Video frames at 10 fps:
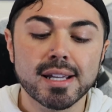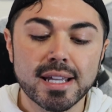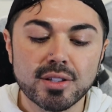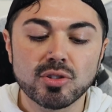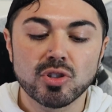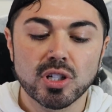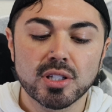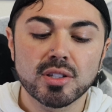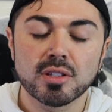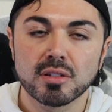It's
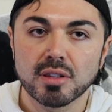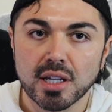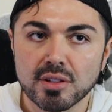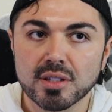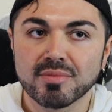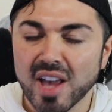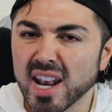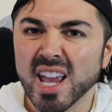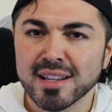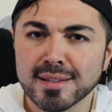just, there's some
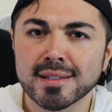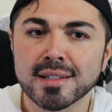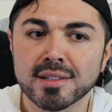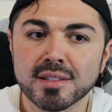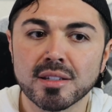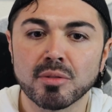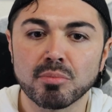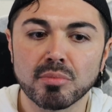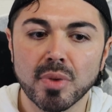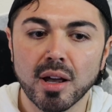fatty acids and
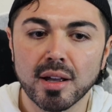some